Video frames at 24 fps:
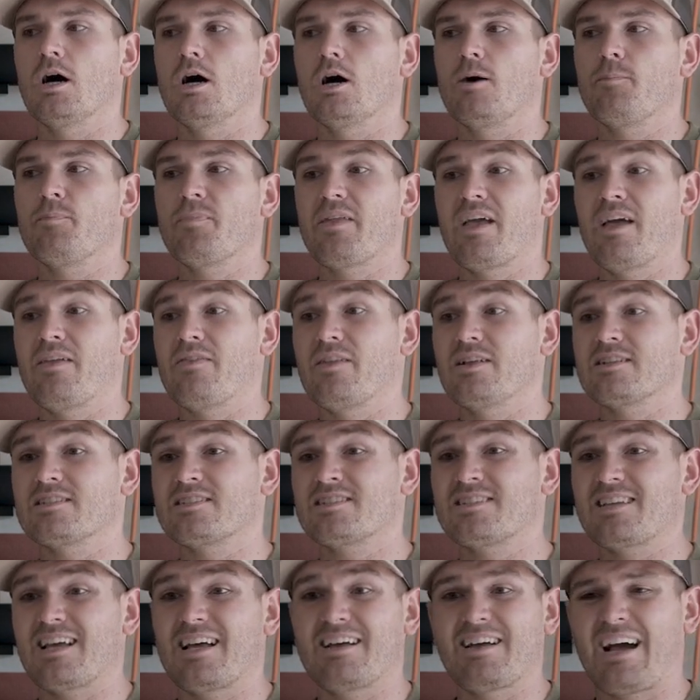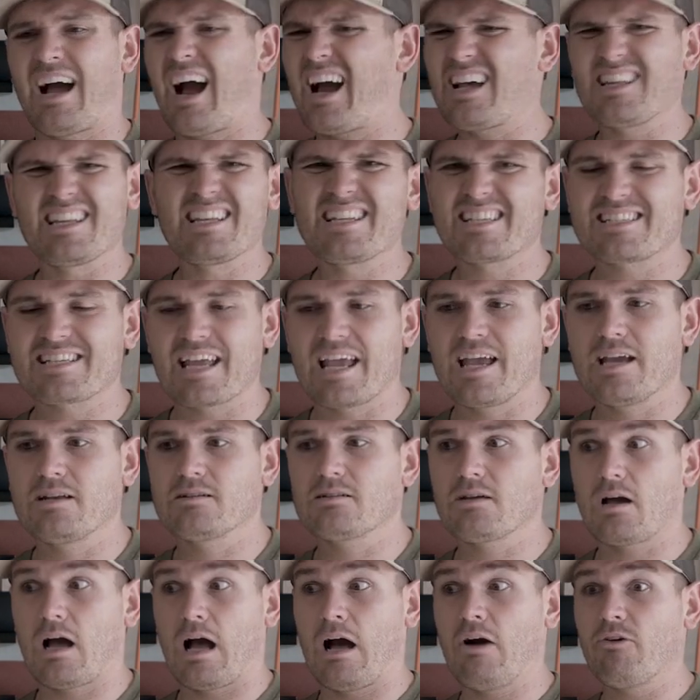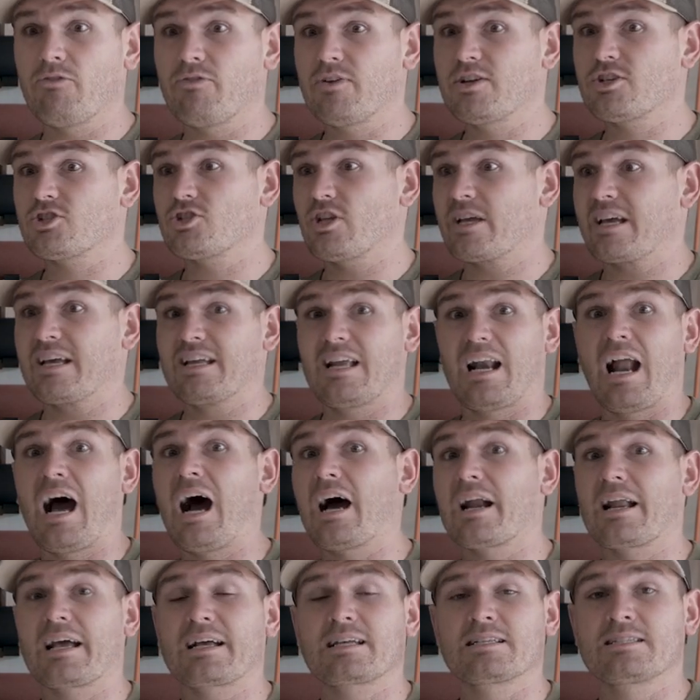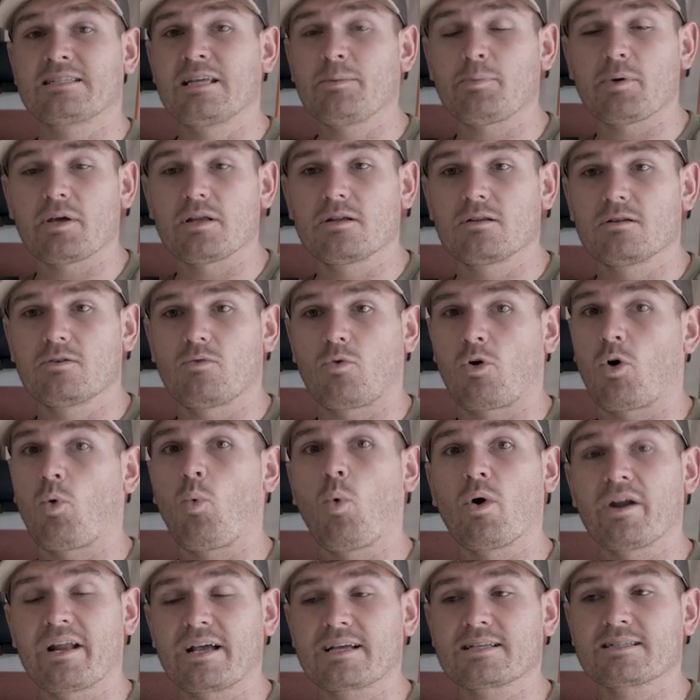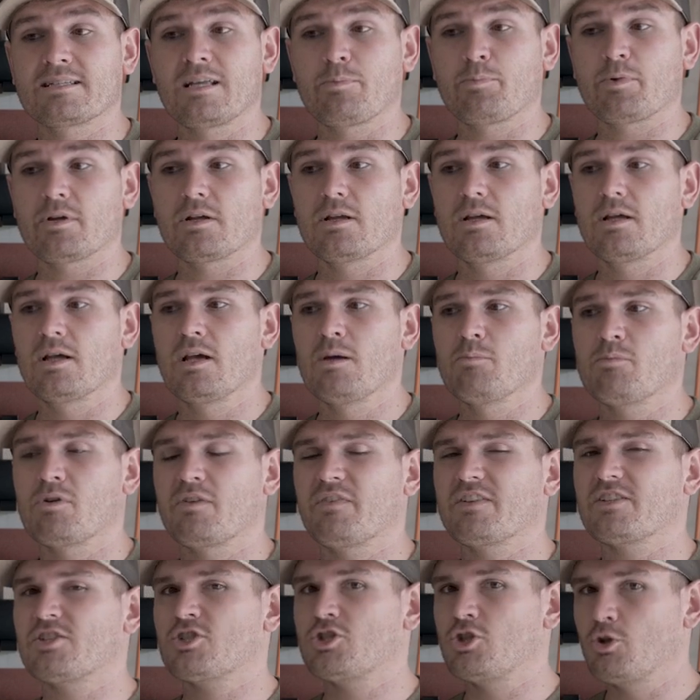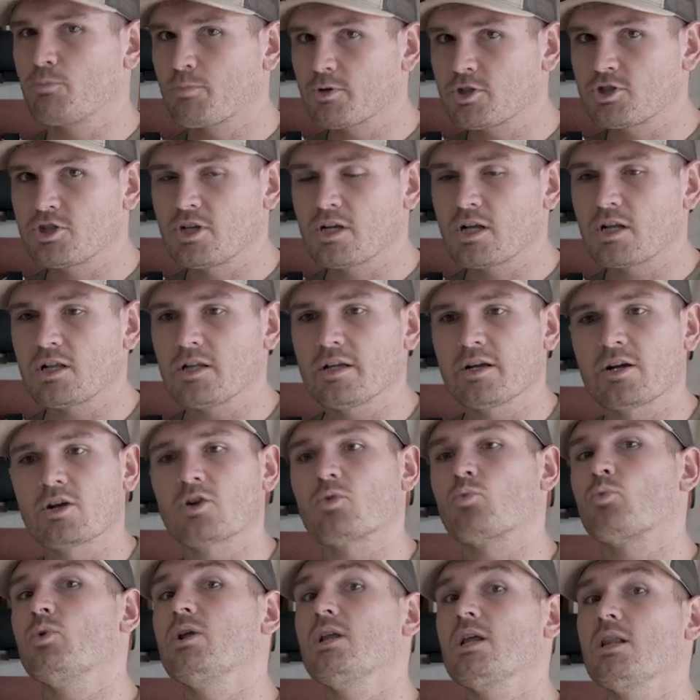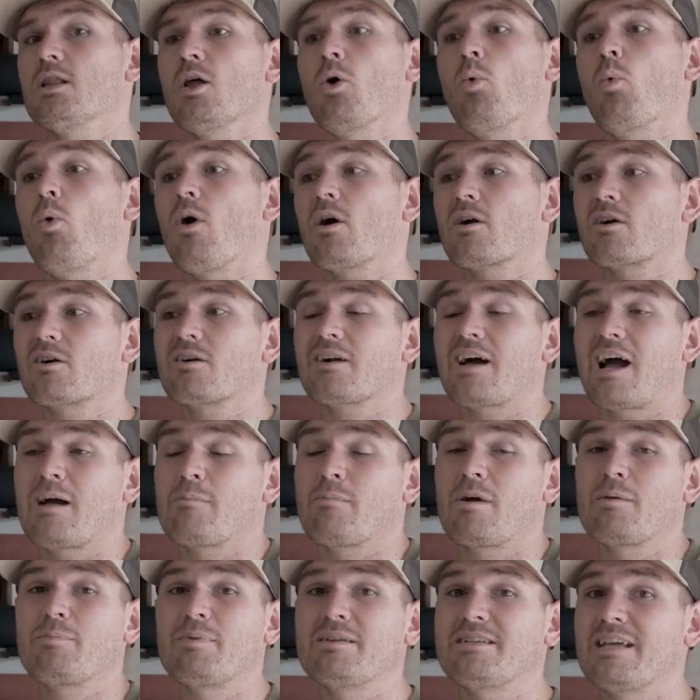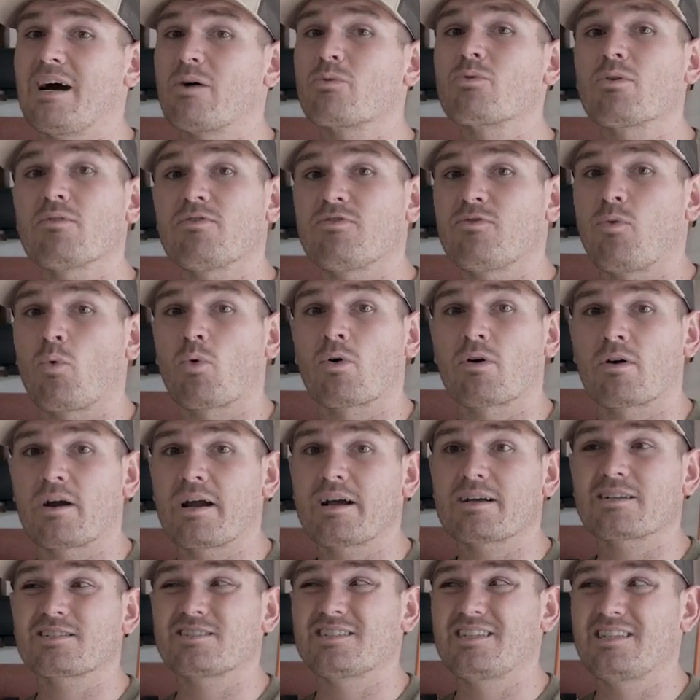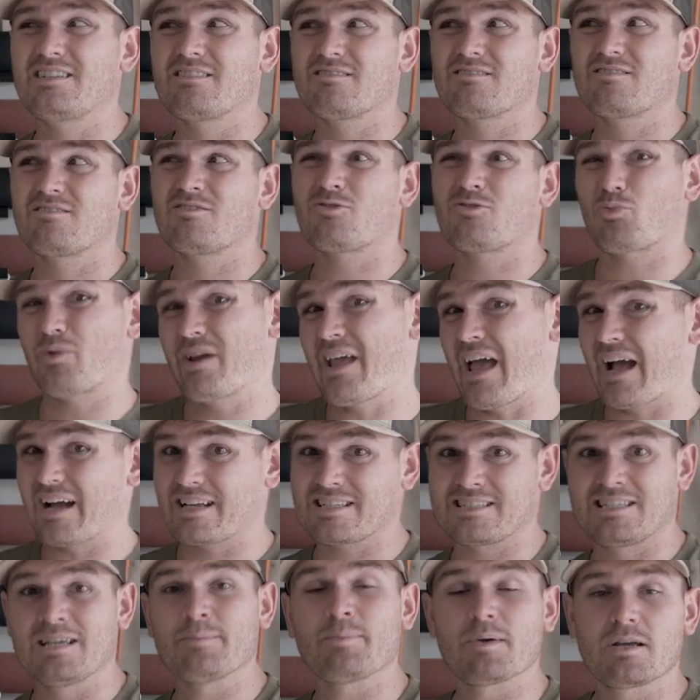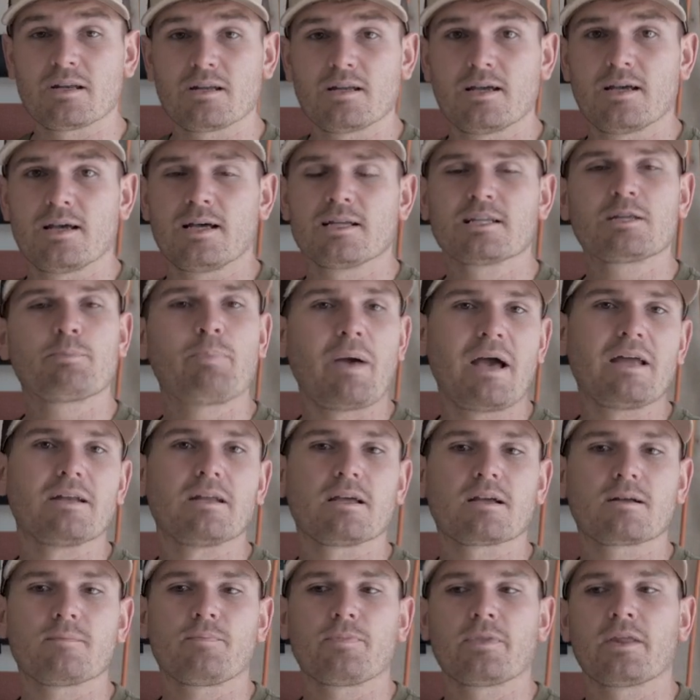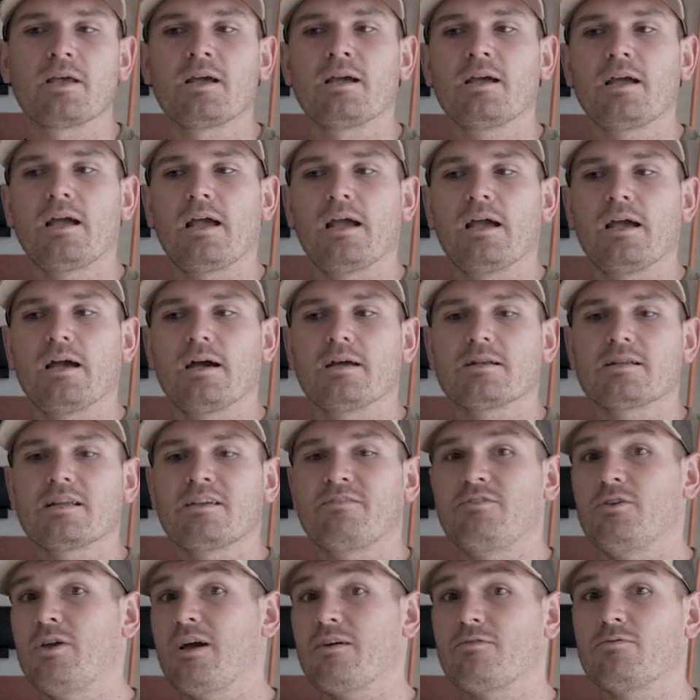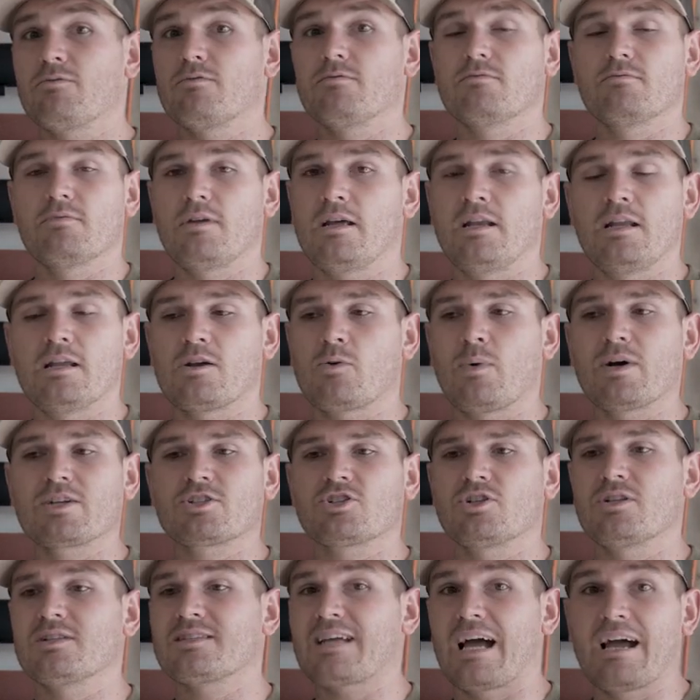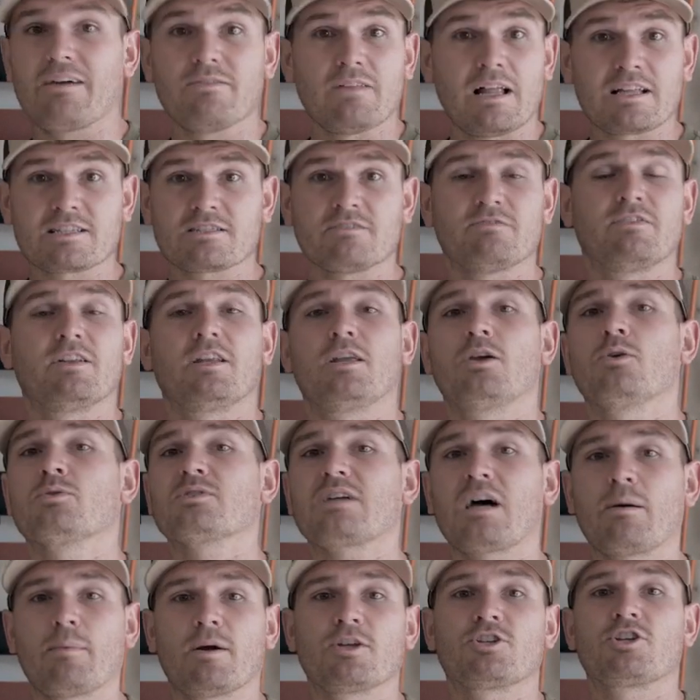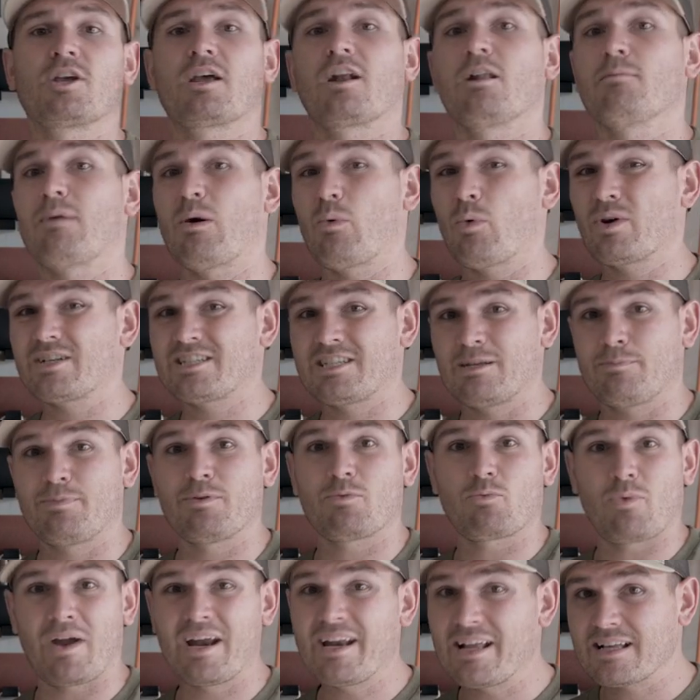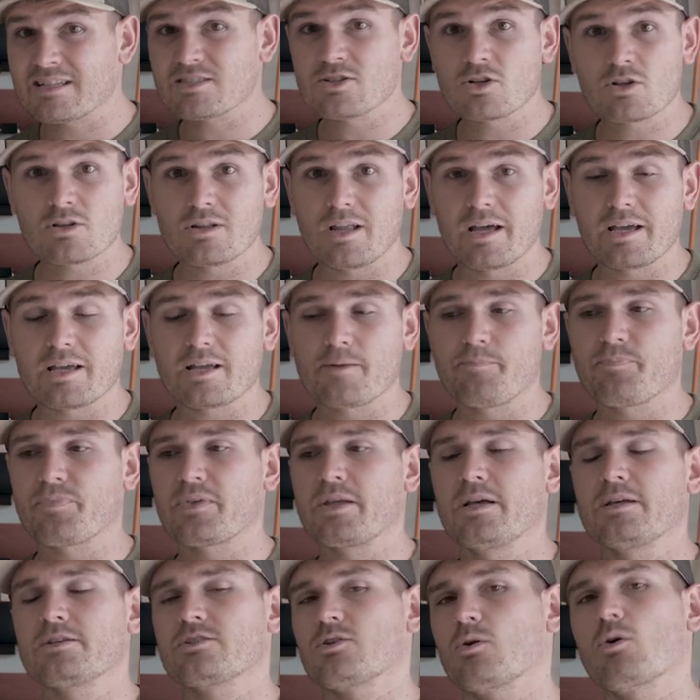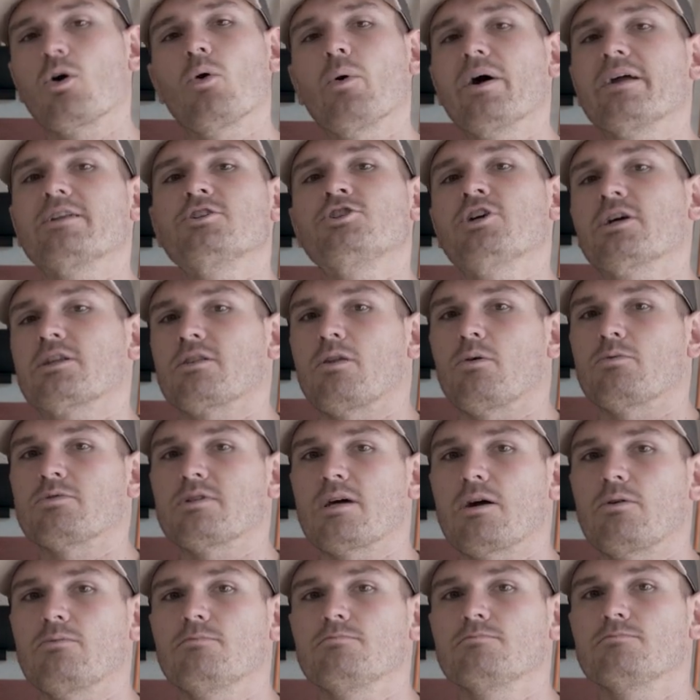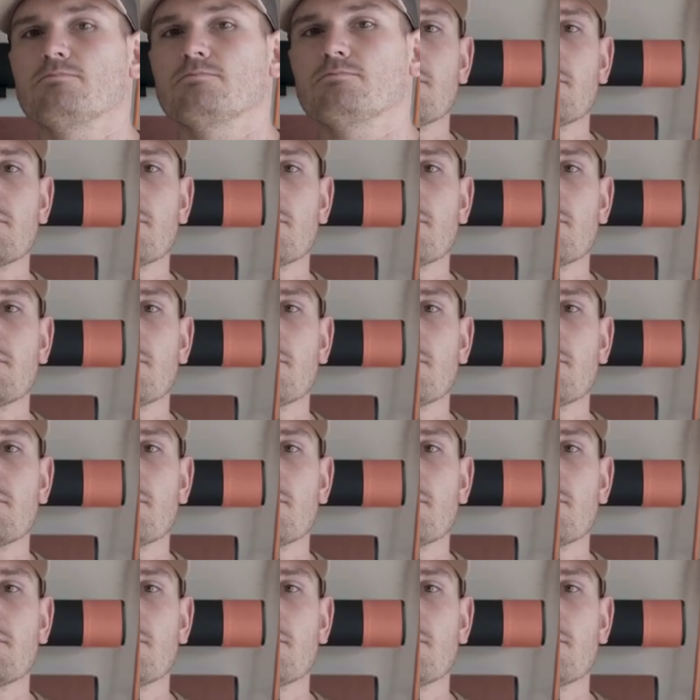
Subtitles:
and it's highly stained, I'll fish like an odd X tippet or a 1X tippet. But if it's super gin clear and really low water, I might be down to a 4X, 3X tippet, depending. And if you have any questions, I have lots of videos on my channel about what tippet ratings look like, so go ahead and check those out.